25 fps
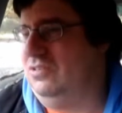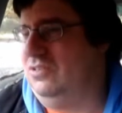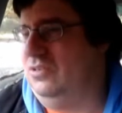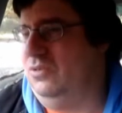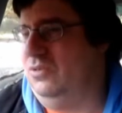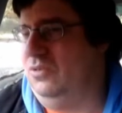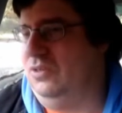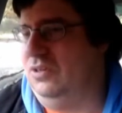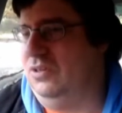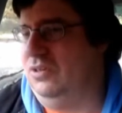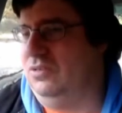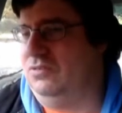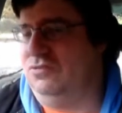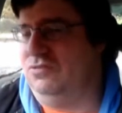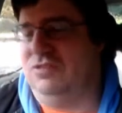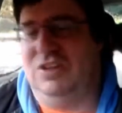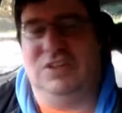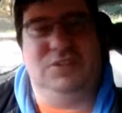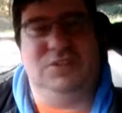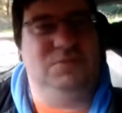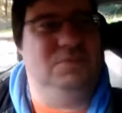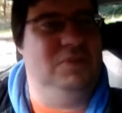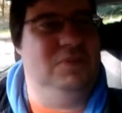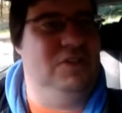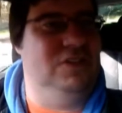do your
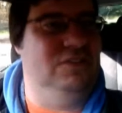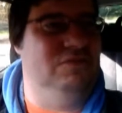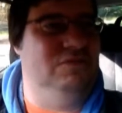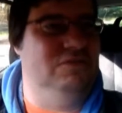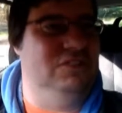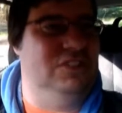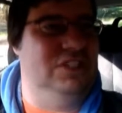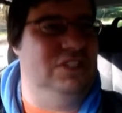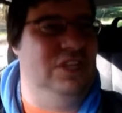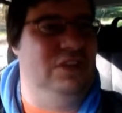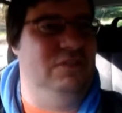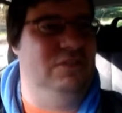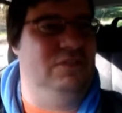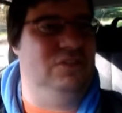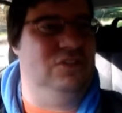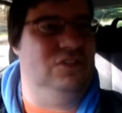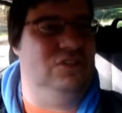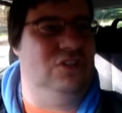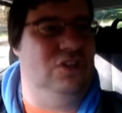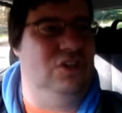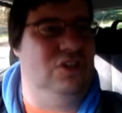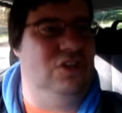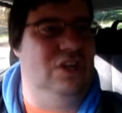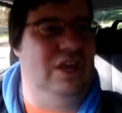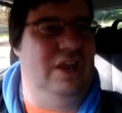transmitting and receiving,
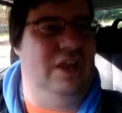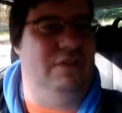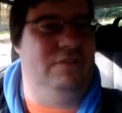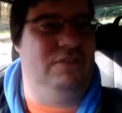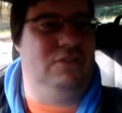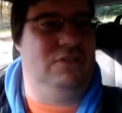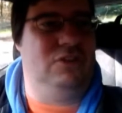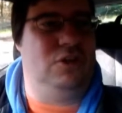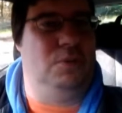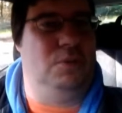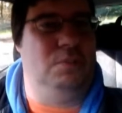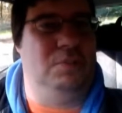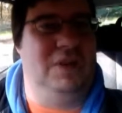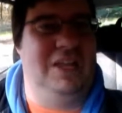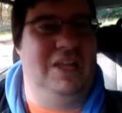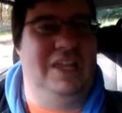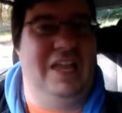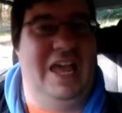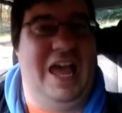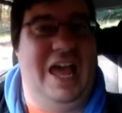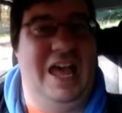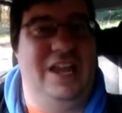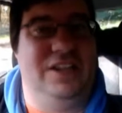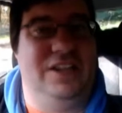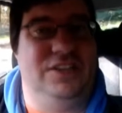so you can have
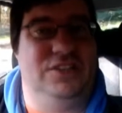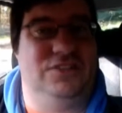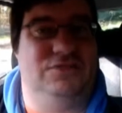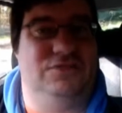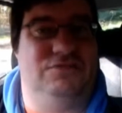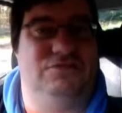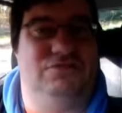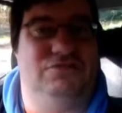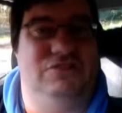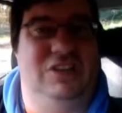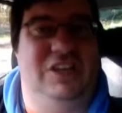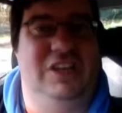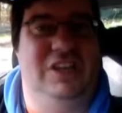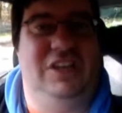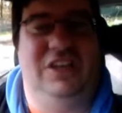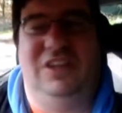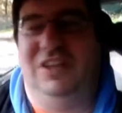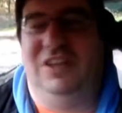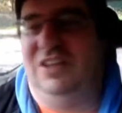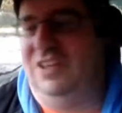complete hands-free.